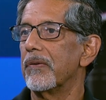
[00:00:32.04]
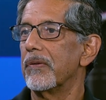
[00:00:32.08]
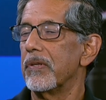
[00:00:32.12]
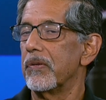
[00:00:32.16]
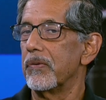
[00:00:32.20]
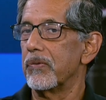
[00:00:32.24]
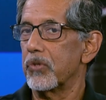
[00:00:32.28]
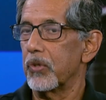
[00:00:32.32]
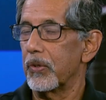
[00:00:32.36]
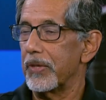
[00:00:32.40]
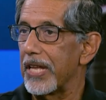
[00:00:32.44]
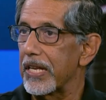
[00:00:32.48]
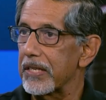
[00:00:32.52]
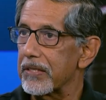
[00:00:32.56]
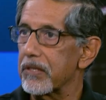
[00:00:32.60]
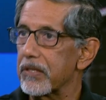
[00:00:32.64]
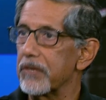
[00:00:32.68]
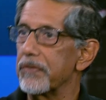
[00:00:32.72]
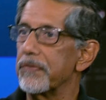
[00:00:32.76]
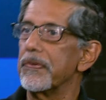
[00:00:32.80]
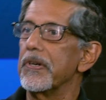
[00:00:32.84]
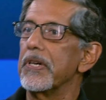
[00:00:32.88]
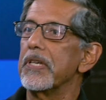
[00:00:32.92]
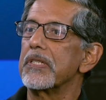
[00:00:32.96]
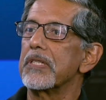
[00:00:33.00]
so that's the
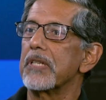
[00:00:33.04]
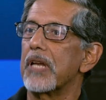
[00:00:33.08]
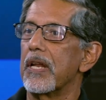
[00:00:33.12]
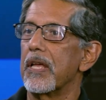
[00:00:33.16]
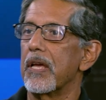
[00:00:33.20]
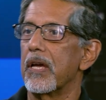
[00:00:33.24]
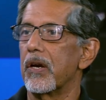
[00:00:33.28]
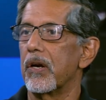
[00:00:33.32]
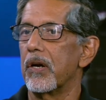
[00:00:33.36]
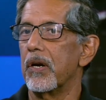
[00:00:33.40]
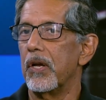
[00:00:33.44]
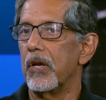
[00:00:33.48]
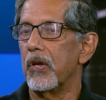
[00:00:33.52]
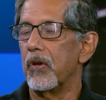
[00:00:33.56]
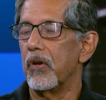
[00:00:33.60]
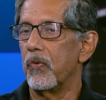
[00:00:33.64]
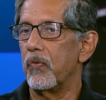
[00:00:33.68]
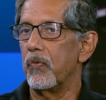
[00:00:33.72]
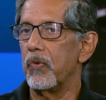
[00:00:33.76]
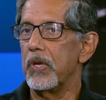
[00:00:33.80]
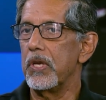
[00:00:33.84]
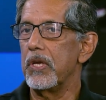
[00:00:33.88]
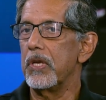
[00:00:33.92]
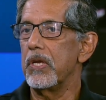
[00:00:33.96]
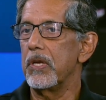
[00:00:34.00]
first layer.
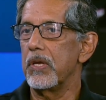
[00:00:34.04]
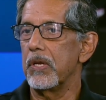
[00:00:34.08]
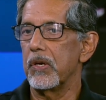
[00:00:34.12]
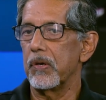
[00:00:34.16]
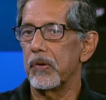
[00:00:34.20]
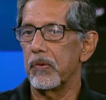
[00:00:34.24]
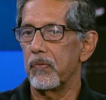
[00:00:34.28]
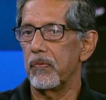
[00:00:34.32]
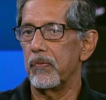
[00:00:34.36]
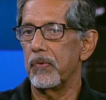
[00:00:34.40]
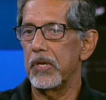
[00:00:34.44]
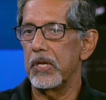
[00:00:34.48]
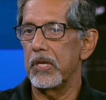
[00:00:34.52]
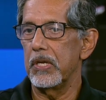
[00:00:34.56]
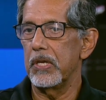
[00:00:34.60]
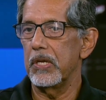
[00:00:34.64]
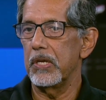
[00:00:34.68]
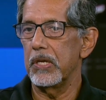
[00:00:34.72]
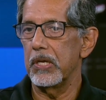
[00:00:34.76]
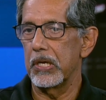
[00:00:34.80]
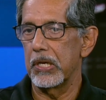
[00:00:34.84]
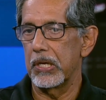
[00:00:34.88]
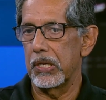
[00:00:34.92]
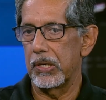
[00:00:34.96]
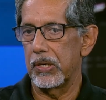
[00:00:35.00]
We
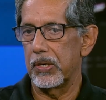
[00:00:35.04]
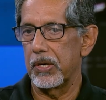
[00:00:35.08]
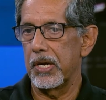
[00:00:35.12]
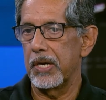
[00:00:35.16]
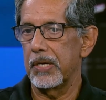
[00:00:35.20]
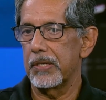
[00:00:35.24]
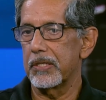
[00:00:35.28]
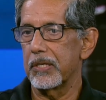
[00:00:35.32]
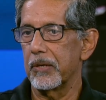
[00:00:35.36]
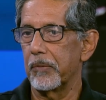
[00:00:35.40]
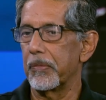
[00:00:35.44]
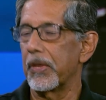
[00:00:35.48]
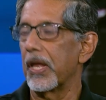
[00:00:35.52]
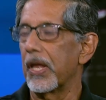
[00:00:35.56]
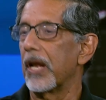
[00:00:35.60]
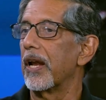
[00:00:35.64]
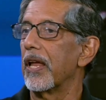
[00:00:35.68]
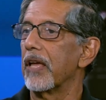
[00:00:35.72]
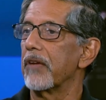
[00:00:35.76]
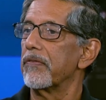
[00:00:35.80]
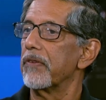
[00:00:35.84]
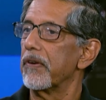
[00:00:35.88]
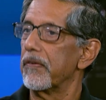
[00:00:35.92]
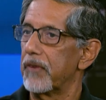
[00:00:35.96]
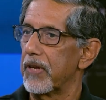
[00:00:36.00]
read something
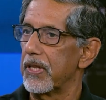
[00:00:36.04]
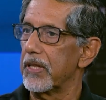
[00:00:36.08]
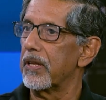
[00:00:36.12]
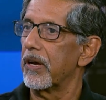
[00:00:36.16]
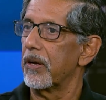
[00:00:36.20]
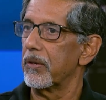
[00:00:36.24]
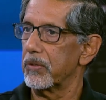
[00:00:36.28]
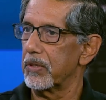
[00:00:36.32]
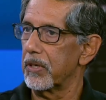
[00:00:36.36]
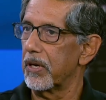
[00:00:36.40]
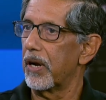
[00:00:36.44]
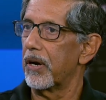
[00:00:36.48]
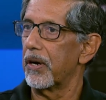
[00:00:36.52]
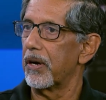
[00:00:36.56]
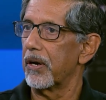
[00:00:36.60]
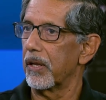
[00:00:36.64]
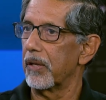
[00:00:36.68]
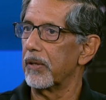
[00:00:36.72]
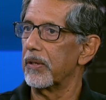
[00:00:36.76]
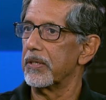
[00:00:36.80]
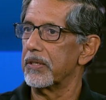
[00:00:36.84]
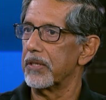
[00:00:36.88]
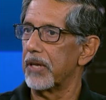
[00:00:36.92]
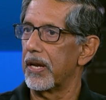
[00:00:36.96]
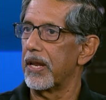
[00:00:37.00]
like 50,000
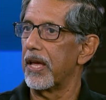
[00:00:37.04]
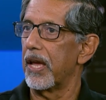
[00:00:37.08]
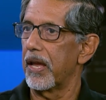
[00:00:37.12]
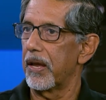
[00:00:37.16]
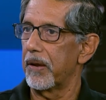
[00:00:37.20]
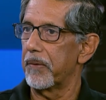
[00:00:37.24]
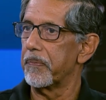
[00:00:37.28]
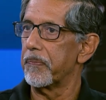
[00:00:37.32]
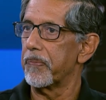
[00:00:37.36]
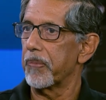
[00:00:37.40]
articles a day.